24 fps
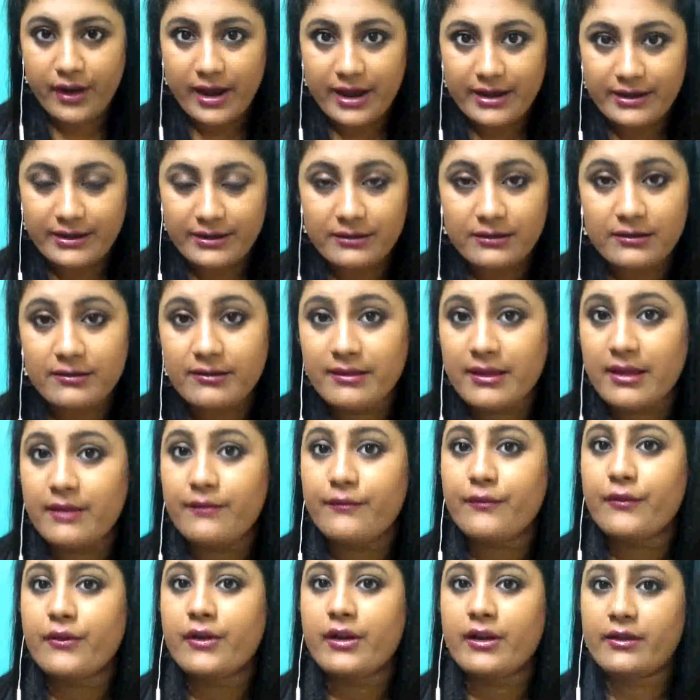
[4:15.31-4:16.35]
ideals
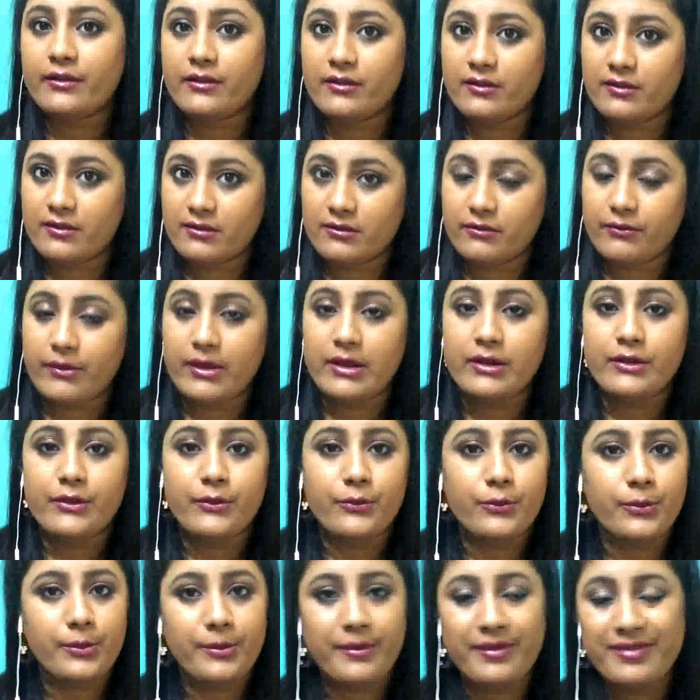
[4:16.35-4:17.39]
and for others as well.
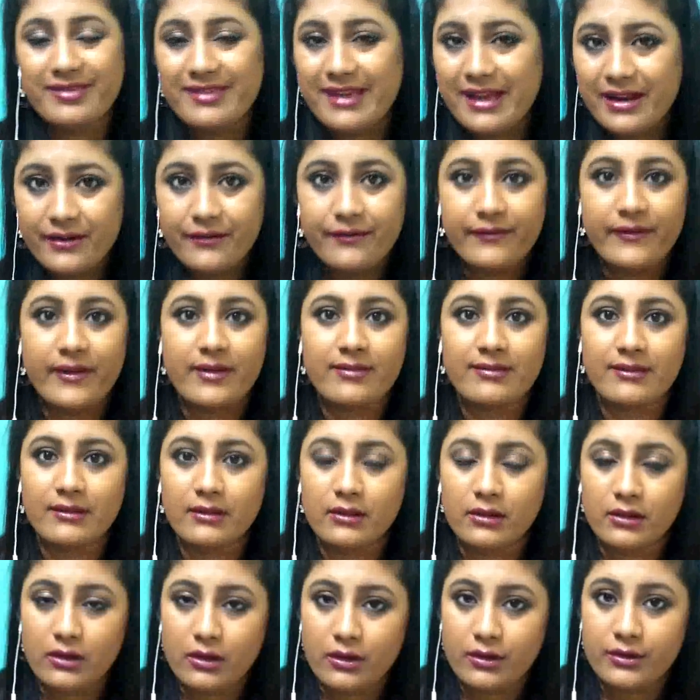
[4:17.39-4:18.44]
You will be sacrificing
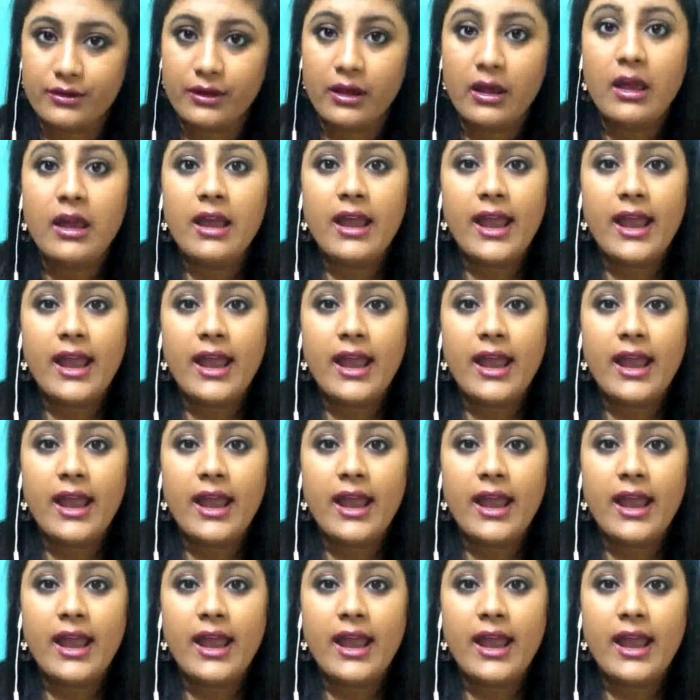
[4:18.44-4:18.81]
a lot.